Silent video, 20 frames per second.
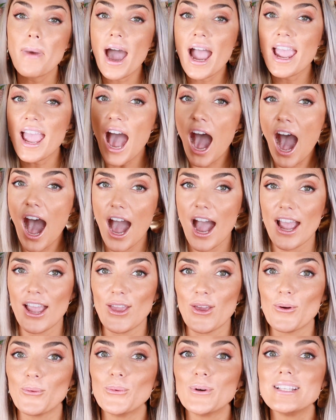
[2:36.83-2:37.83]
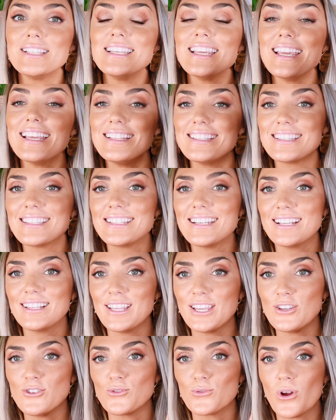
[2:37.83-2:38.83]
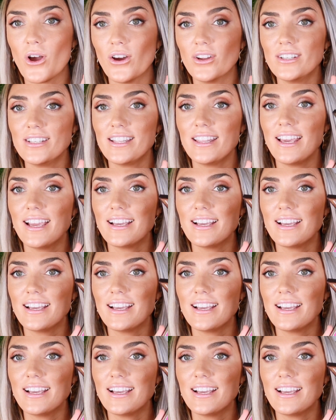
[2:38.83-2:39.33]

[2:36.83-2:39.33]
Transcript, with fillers: my eye was instantly drawn to